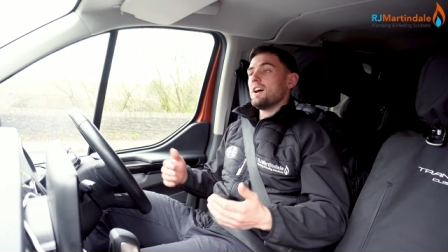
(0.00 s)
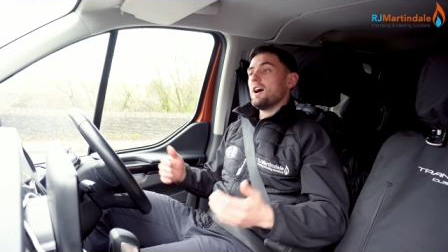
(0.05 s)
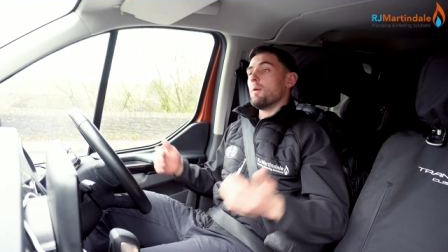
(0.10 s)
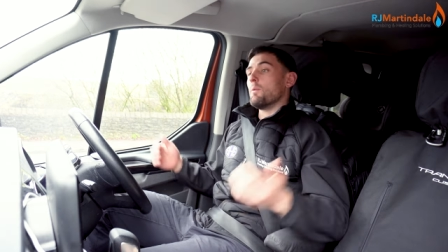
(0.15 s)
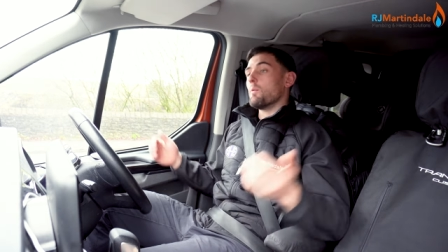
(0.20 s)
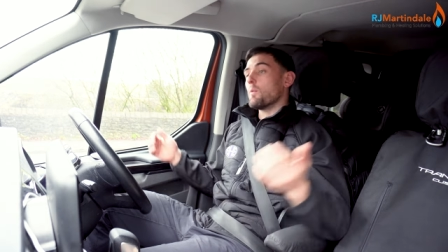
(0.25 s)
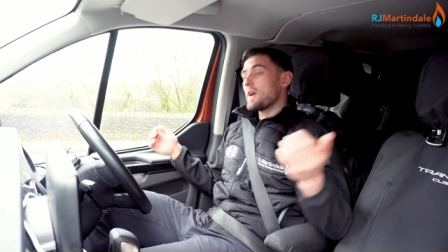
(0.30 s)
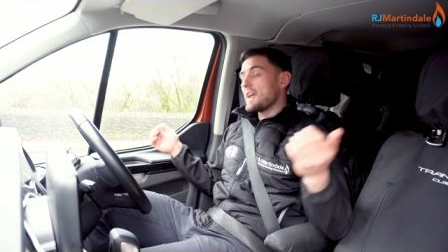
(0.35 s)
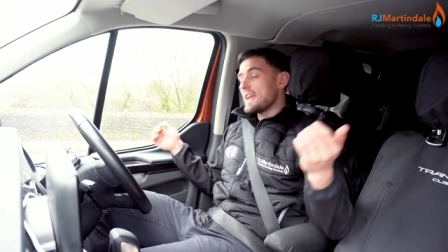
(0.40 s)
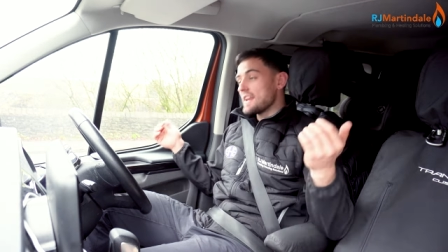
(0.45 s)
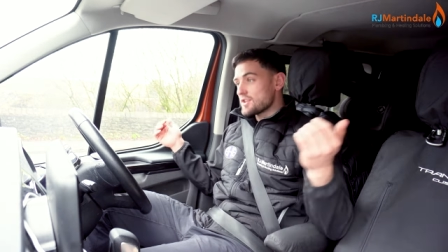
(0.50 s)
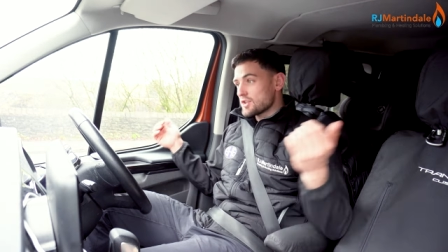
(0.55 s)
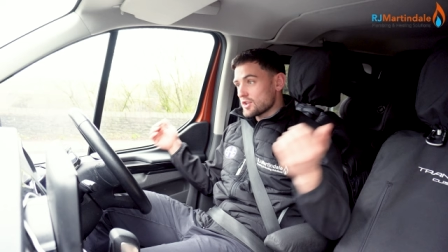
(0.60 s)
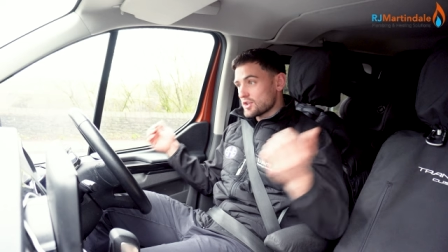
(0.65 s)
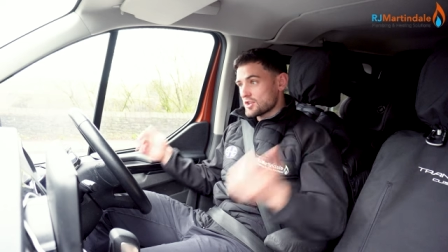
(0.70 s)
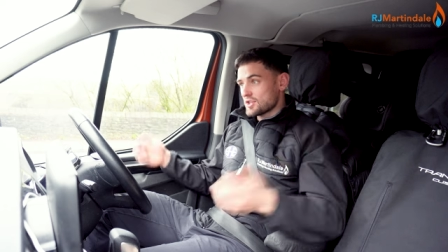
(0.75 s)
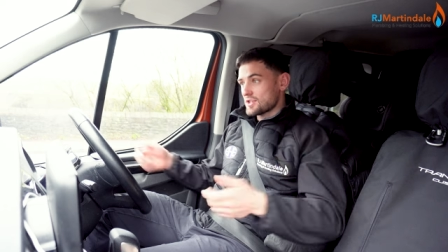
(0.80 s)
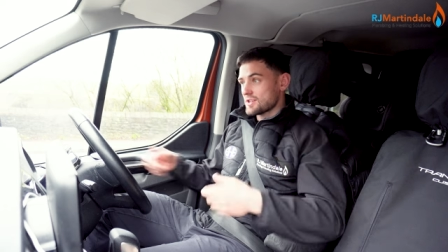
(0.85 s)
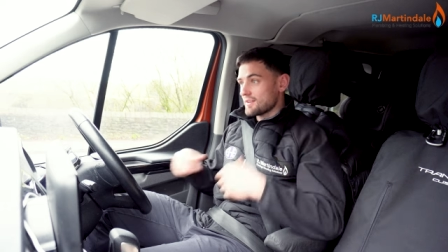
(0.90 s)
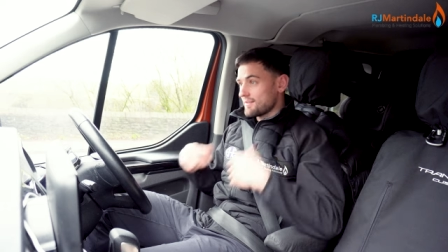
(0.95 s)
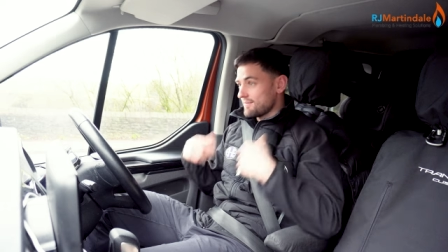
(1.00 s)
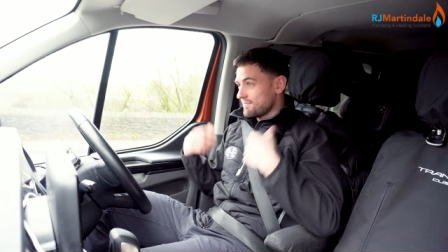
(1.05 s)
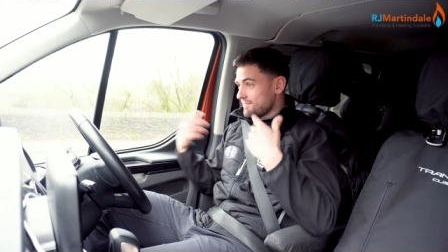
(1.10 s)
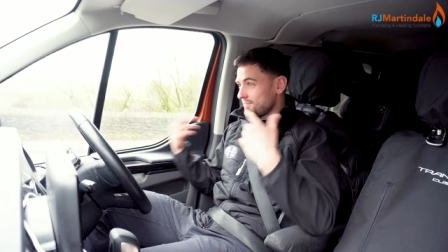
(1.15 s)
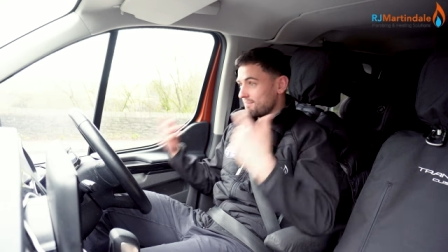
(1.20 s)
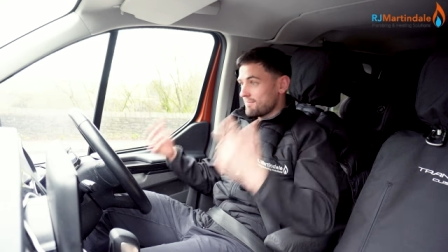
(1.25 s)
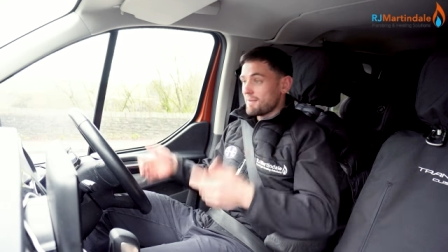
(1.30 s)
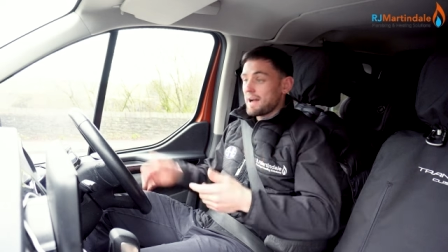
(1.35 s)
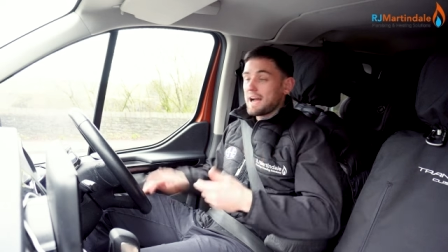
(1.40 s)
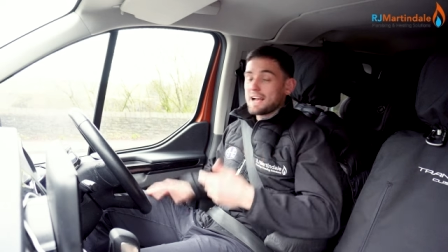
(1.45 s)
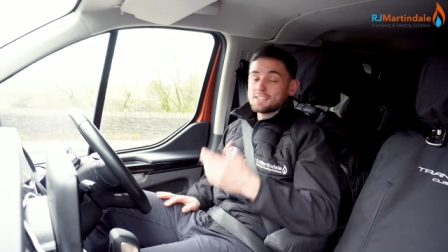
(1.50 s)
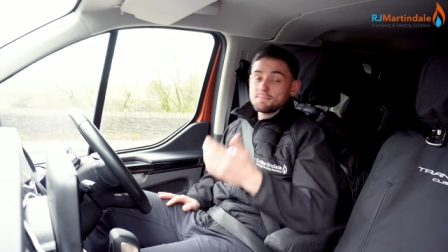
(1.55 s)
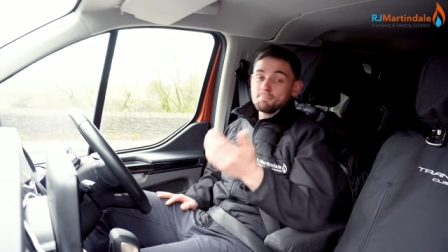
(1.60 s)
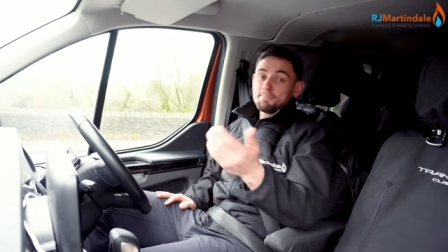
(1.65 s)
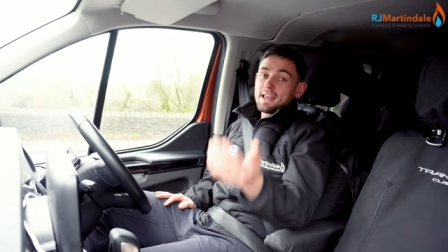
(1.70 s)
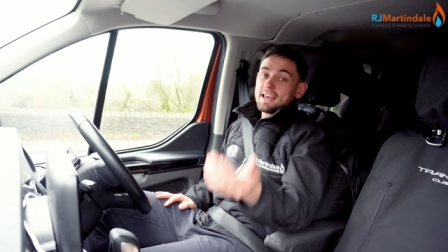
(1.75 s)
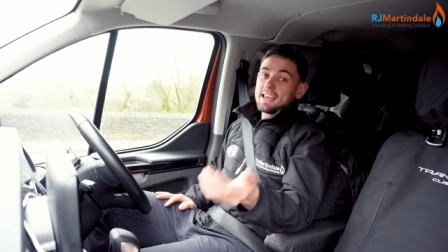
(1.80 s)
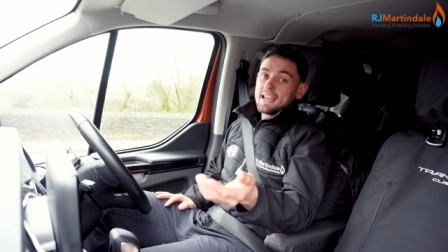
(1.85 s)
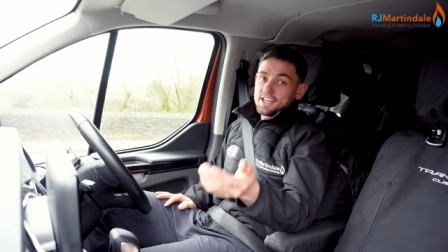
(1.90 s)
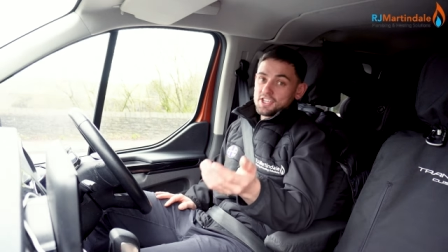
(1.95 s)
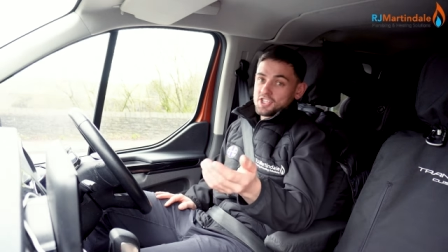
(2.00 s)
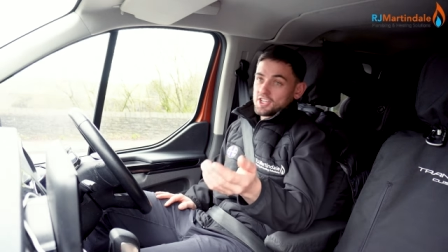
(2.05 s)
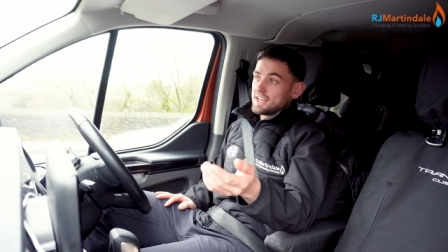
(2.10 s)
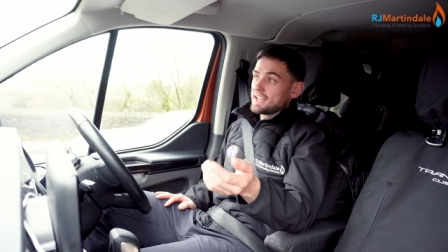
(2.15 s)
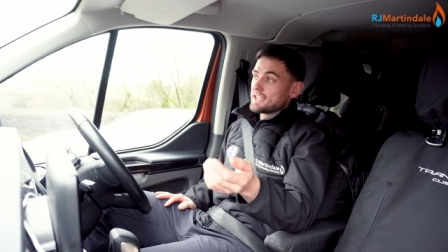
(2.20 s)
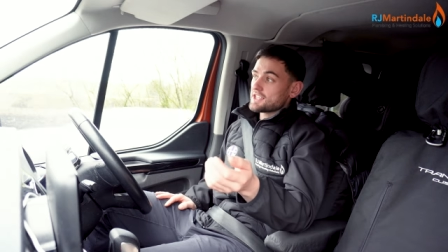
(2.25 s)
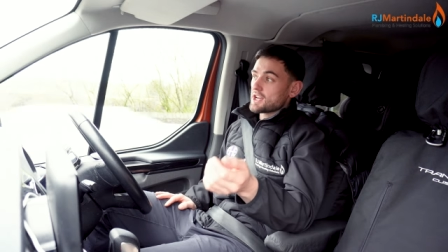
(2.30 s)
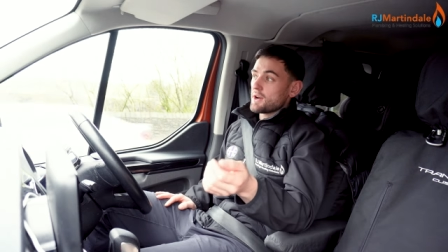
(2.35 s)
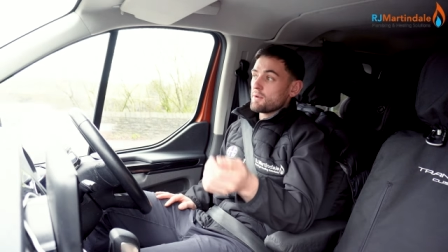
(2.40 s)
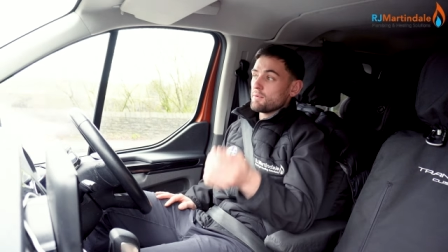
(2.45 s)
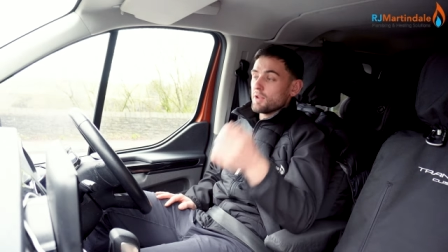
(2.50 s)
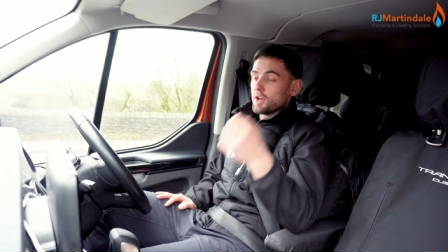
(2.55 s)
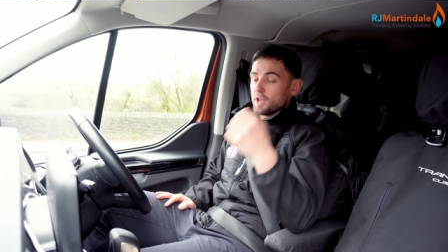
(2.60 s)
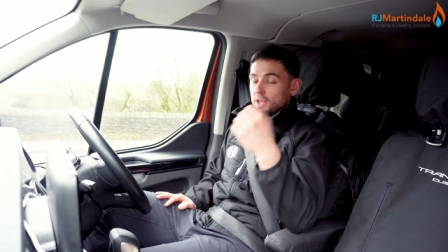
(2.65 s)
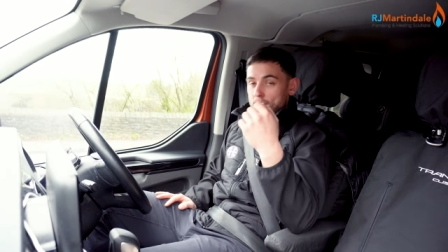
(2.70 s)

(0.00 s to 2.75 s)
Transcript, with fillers: And we just, as many engineers out there,